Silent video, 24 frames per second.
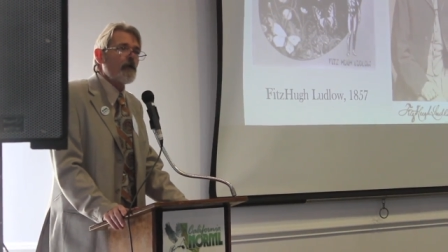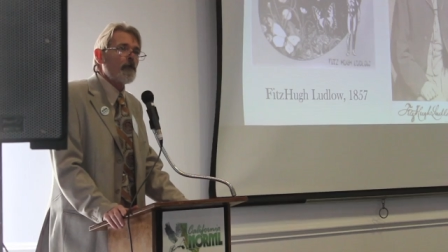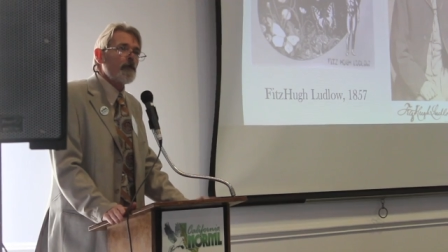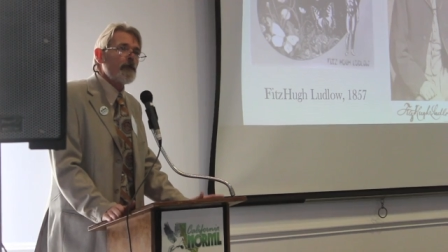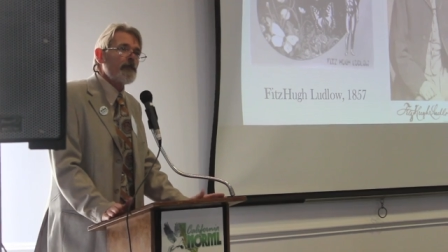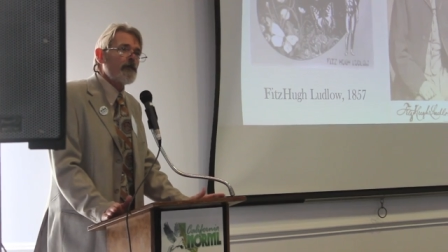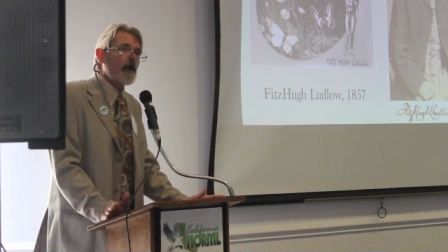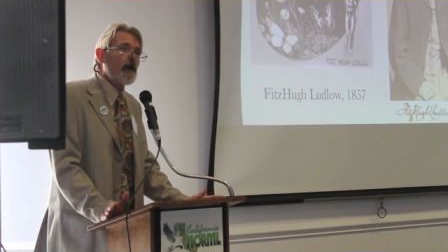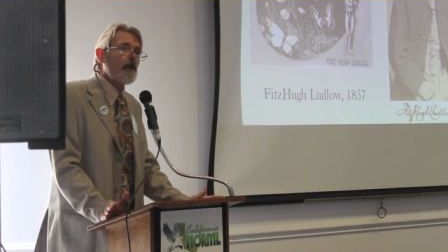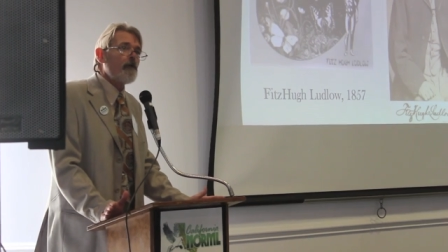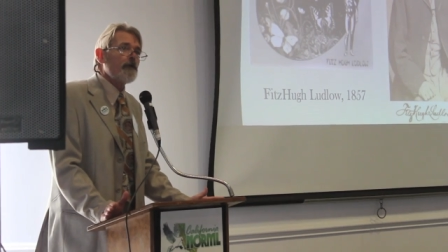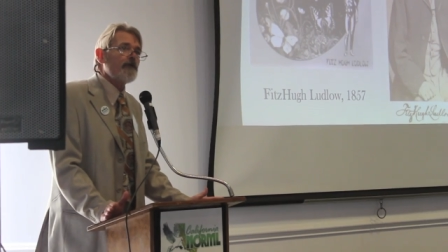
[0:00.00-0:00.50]
and we
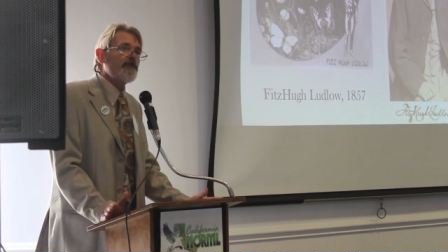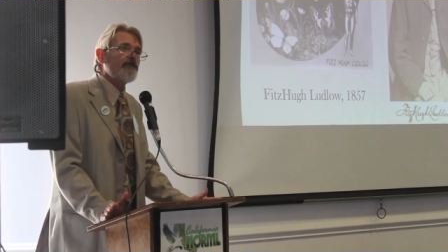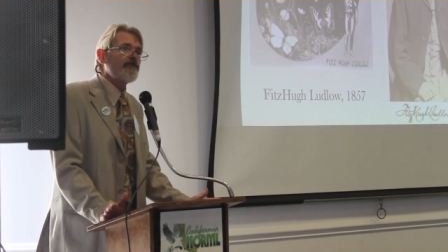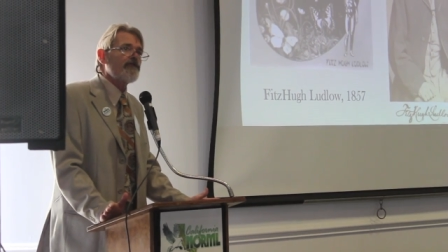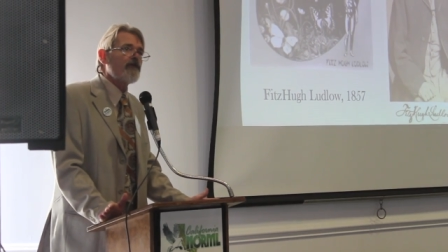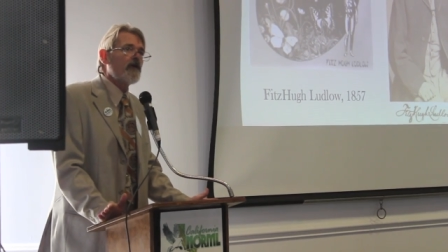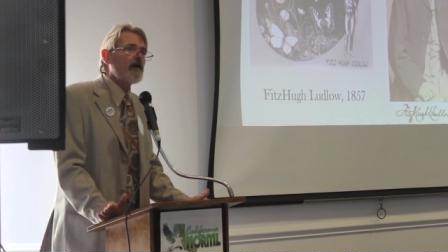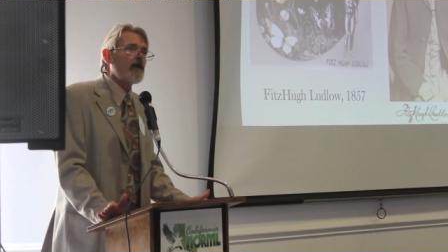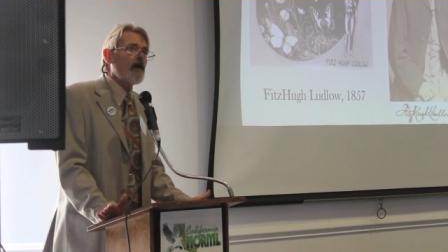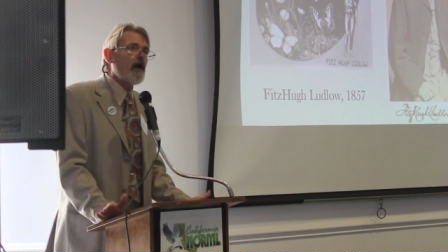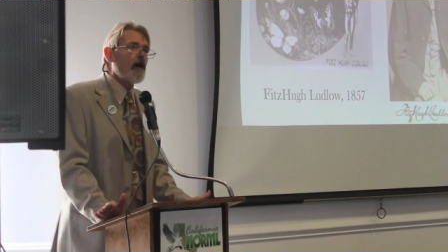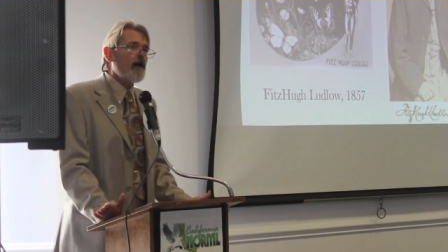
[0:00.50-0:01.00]
thought we'd
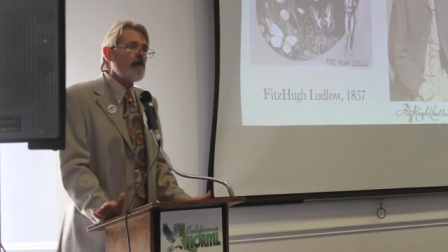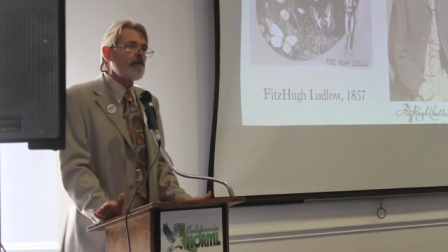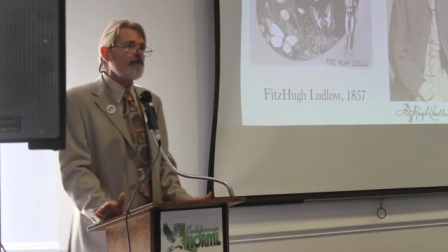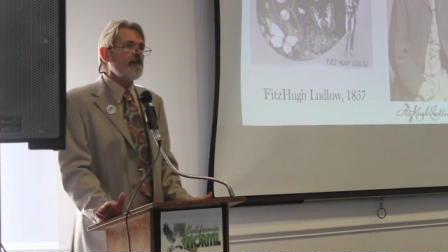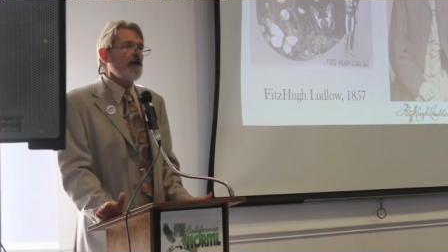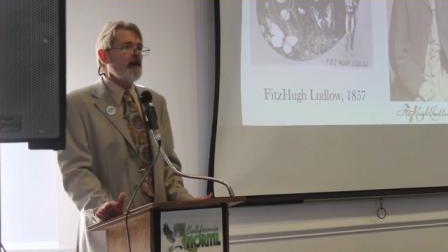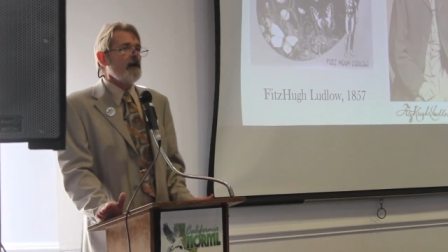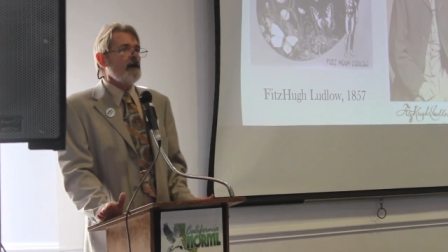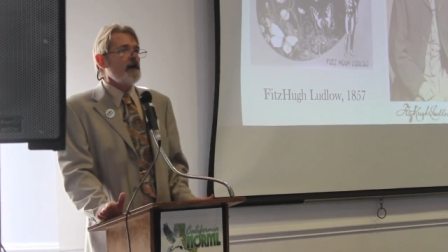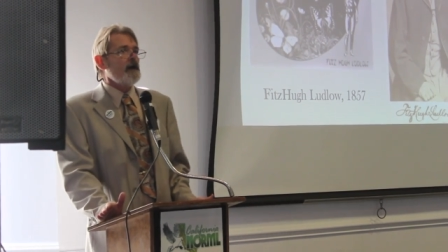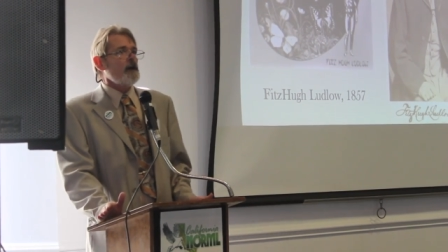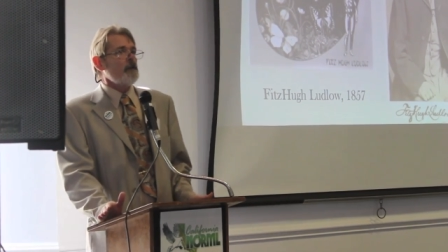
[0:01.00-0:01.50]
start
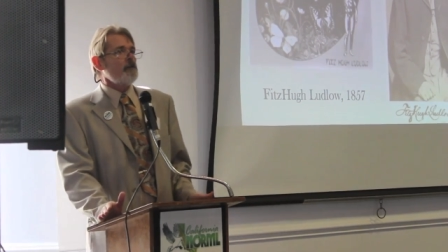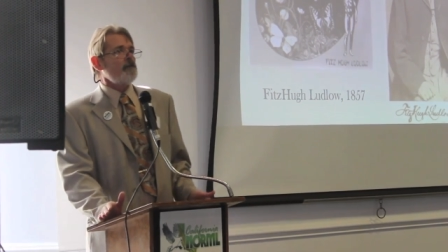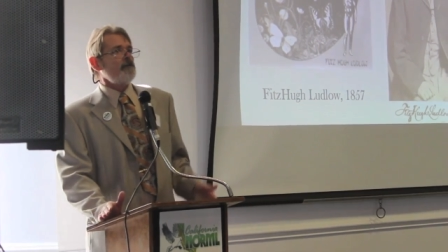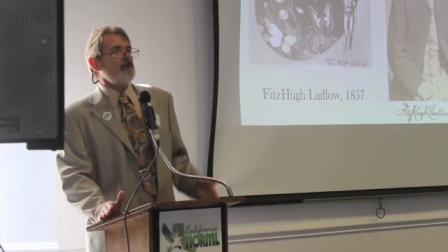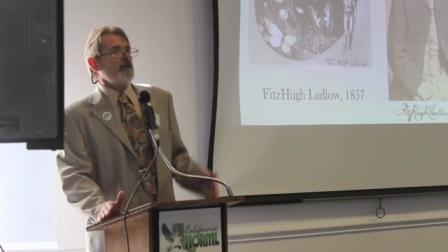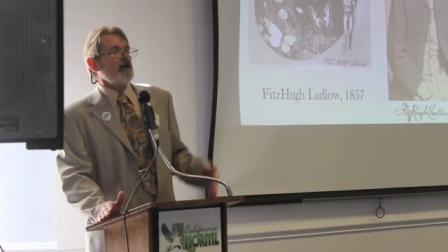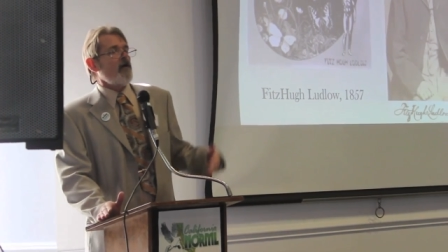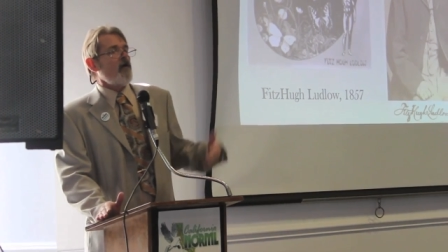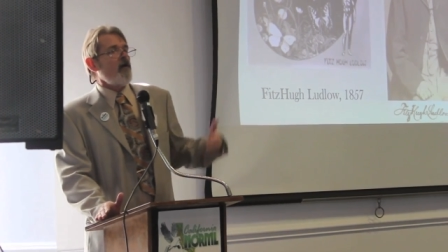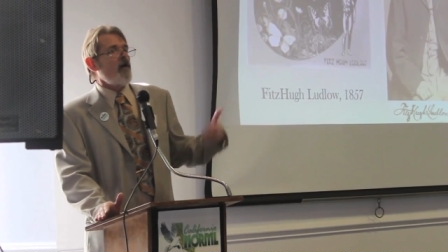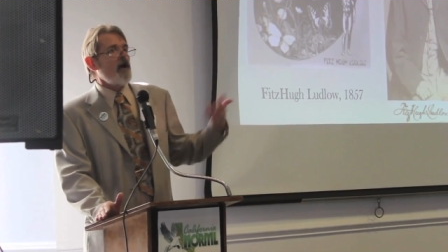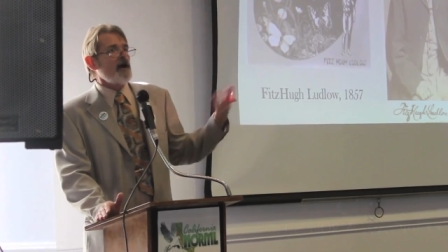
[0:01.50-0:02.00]
off
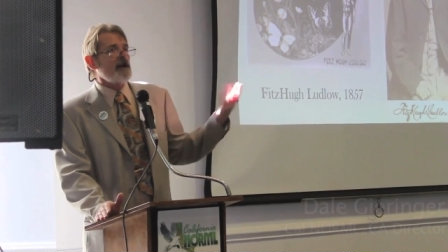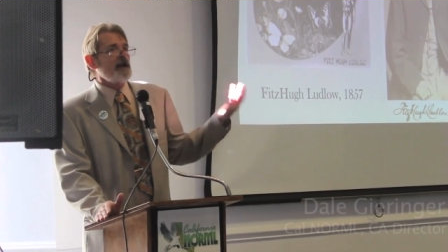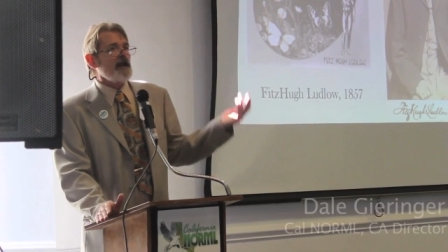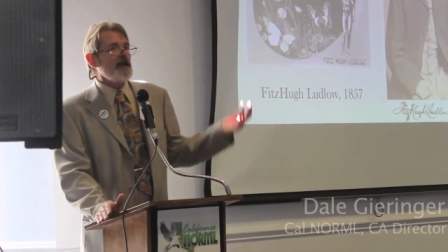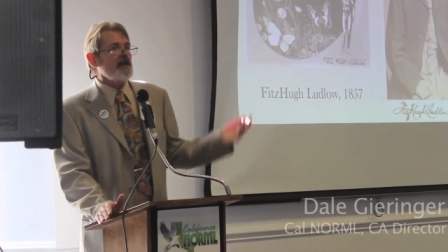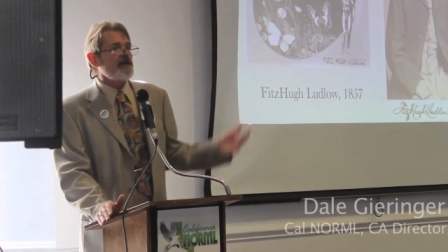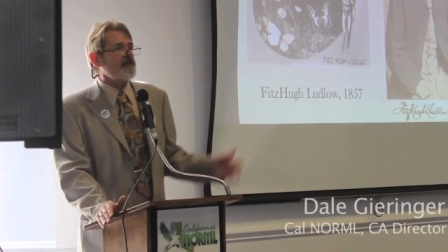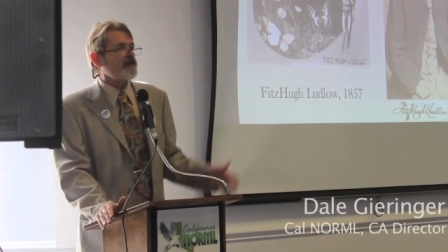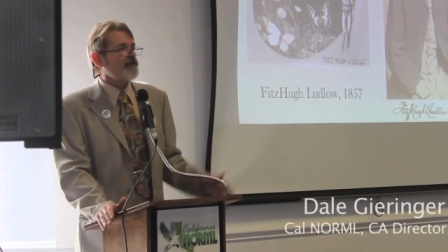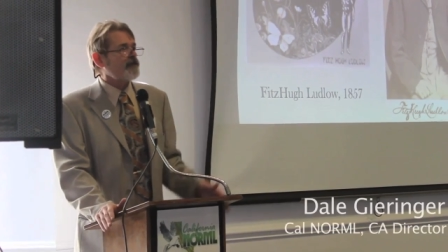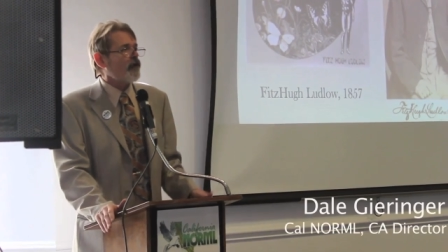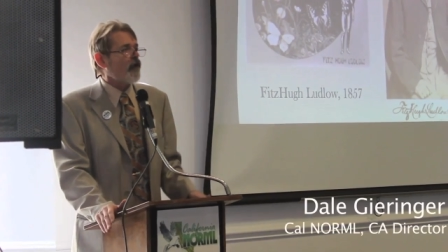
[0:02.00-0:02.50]
on a
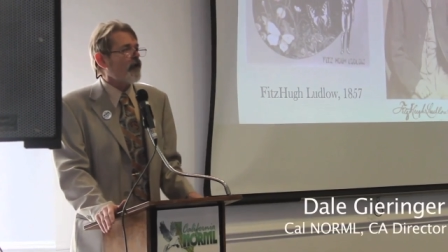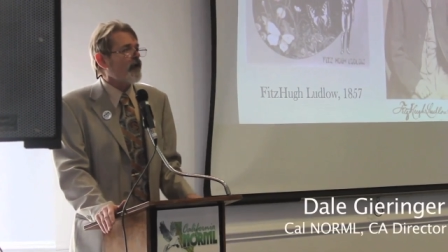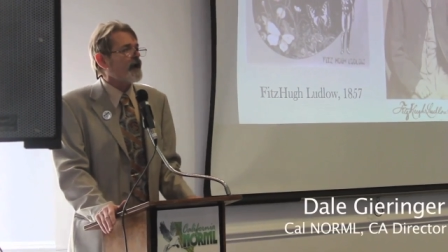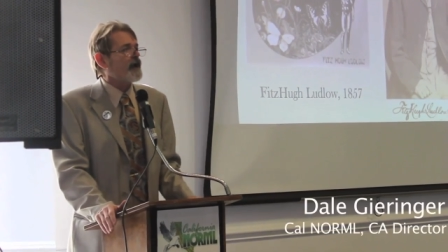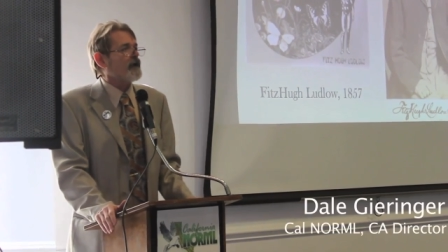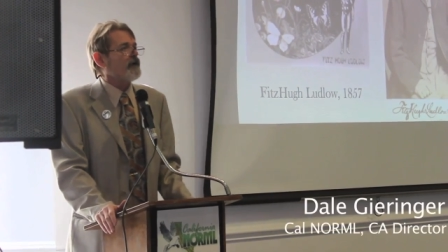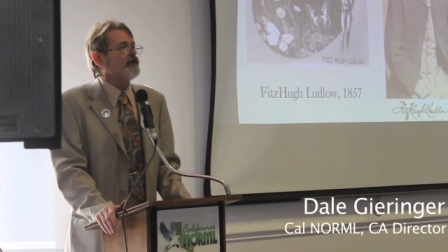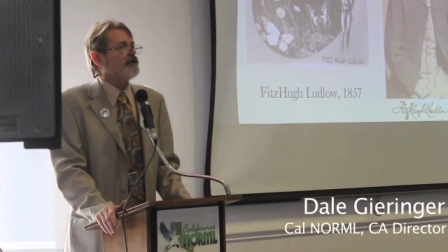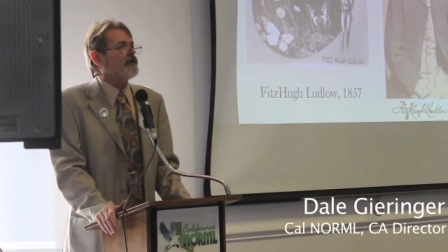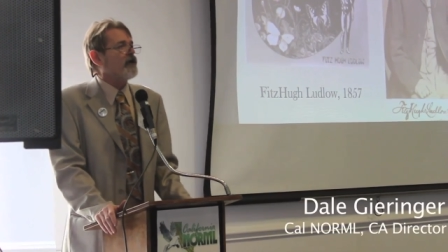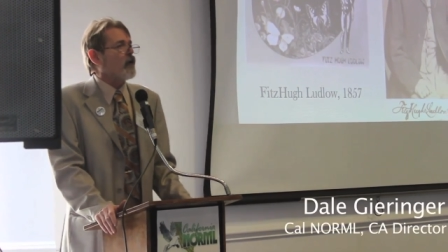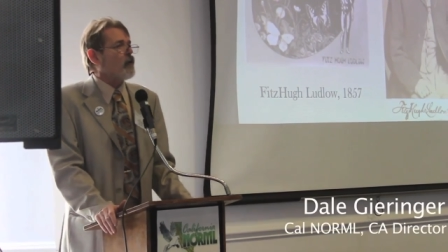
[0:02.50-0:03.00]

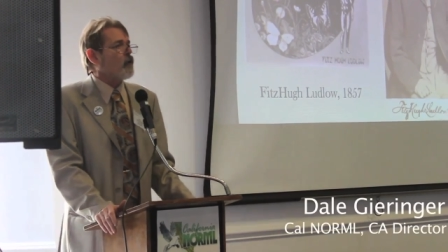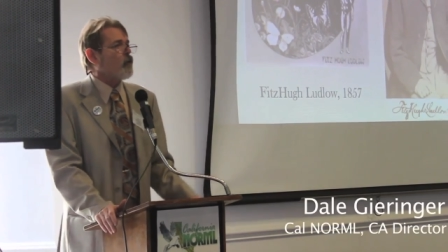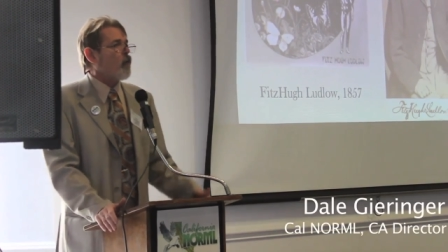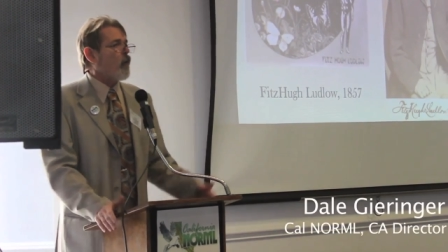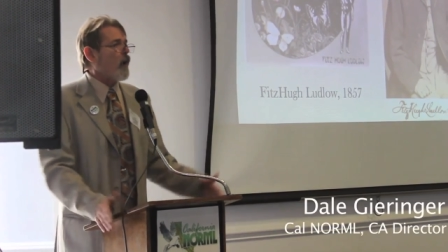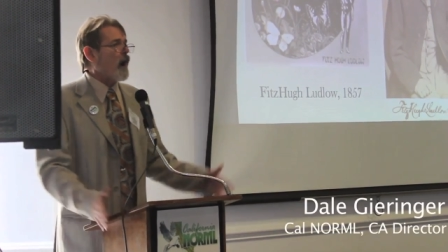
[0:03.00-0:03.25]
historical note.